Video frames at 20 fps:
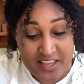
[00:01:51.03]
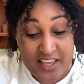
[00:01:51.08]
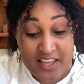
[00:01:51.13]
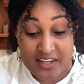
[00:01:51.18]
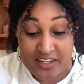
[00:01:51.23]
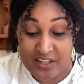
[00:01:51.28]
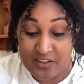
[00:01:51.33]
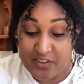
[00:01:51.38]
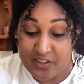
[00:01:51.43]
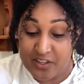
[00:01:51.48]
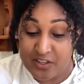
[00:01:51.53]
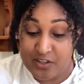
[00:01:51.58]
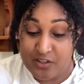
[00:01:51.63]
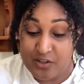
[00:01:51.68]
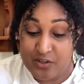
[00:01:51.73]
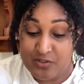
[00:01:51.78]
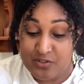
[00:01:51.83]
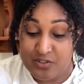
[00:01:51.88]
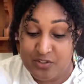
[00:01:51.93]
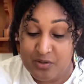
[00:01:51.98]
now they can go
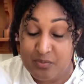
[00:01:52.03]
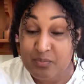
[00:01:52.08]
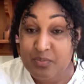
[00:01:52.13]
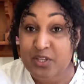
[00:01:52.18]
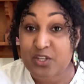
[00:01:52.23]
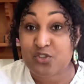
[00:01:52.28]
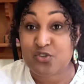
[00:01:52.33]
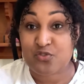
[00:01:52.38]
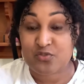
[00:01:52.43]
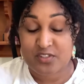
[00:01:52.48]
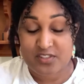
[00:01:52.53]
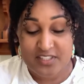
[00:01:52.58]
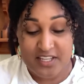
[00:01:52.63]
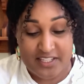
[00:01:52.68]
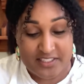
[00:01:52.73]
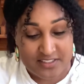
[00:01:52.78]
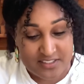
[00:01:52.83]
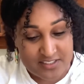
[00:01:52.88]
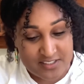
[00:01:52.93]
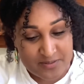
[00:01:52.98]
to the beach or a
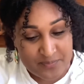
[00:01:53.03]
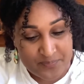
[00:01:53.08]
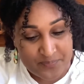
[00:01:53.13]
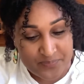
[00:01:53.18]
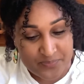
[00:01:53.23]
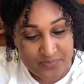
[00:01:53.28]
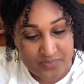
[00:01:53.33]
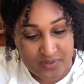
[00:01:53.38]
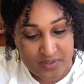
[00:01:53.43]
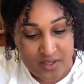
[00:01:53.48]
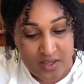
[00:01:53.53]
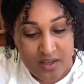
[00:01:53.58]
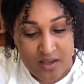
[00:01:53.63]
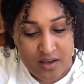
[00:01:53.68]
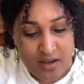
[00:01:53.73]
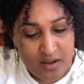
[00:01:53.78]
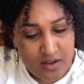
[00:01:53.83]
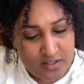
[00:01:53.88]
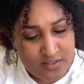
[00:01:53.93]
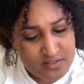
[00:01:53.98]
dance.
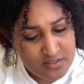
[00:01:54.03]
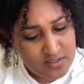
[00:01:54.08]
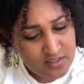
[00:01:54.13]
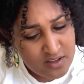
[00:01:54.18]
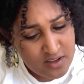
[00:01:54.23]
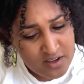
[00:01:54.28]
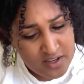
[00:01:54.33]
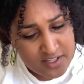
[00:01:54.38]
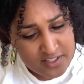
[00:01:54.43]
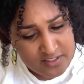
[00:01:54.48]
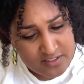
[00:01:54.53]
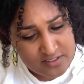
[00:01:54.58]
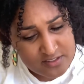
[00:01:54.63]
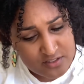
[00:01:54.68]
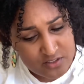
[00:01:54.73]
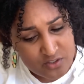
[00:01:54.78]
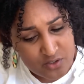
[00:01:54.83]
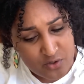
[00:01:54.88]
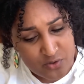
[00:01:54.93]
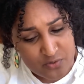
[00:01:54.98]
Under the ice, the
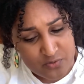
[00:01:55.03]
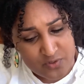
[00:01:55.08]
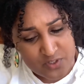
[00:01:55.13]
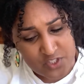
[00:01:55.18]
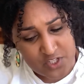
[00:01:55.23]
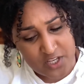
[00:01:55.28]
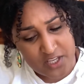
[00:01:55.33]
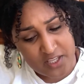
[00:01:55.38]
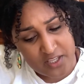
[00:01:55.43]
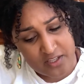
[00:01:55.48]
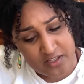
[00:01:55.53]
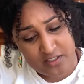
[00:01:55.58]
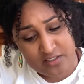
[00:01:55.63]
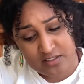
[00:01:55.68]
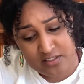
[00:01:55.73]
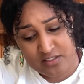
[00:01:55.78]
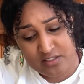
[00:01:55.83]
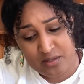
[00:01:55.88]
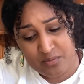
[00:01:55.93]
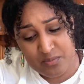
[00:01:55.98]
goldfish hear
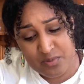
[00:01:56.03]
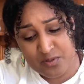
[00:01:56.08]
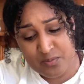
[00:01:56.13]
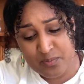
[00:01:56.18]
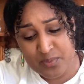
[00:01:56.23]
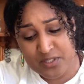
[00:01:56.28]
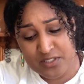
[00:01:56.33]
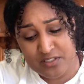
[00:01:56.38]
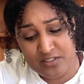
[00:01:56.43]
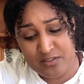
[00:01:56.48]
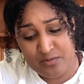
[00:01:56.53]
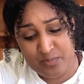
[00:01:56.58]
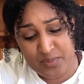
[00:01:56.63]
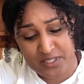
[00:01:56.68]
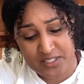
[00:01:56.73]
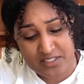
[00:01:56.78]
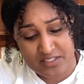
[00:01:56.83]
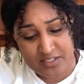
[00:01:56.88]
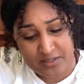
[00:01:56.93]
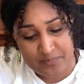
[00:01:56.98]
December's blizzards
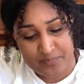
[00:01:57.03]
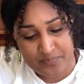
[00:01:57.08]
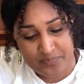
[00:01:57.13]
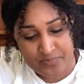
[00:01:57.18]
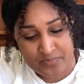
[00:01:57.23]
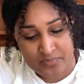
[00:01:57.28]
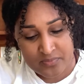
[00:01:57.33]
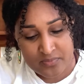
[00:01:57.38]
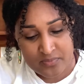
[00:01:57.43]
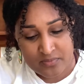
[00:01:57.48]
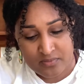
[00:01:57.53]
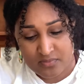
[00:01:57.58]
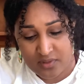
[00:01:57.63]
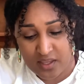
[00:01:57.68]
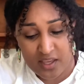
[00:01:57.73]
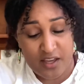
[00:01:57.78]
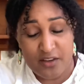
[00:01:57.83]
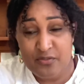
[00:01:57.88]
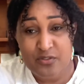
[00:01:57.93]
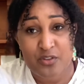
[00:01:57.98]
beating. They
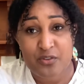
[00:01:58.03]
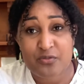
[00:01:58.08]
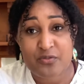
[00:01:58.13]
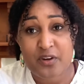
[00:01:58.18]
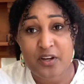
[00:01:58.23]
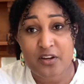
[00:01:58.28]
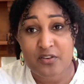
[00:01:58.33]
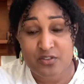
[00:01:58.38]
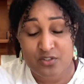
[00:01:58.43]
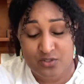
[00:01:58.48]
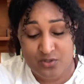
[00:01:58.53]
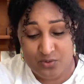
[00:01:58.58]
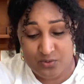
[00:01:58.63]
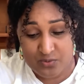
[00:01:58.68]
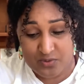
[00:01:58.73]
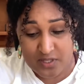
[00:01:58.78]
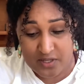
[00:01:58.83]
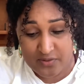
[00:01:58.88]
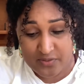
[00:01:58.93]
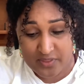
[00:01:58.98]
have no fire at all
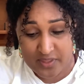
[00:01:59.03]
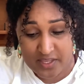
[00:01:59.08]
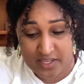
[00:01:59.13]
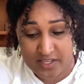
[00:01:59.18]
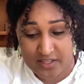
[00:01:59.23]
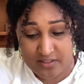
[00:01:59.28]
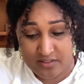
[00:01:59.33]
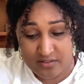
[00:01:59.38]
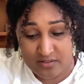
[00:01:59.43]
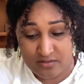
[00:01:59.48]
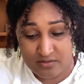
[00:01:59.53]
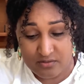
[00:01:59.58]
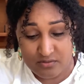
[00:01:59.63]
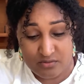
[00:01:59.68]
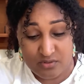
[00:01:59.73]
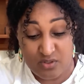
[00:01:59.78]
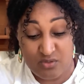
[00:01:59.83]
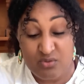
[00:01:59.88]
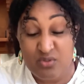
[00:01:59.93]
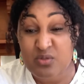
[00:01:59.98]
down there, no
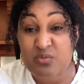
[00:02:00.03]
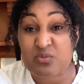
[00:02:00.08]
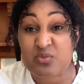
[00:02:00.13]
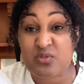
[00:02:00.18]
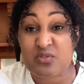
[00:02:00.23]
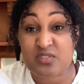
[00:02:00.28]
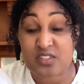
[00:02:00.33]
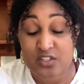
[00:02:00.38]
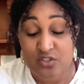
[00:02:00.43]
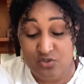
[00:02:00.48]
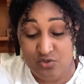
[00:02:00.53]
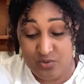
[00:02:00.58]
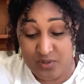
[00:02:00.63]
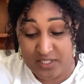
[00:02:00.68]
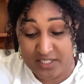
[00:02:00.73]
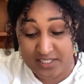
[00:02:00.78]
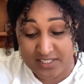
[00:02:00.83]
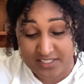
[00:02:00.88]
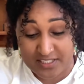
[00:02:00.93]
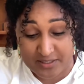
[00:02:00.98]
rooms with central
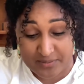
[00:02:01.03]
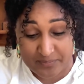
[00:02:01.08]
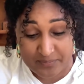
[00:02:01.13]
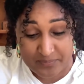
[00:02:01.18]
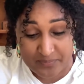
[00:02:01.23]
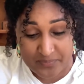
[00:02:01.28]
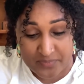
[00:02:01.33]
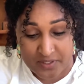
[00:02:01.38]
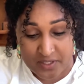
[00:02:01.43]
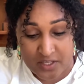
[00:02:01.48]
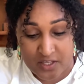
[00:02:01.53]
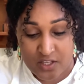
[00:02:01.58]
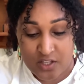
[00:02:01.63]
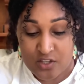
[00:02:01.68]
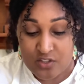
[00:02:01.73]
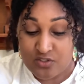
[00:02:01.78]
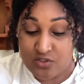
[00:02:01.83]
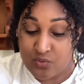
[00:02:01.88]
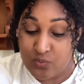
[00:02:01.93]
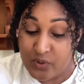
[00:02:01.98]
heating.
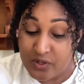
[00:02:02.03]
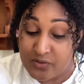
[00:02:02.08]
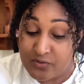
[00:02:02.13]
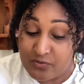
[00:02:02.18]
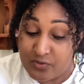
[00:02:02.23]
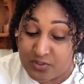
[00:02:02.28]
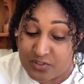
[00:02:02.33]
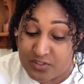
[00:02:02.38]
So when frost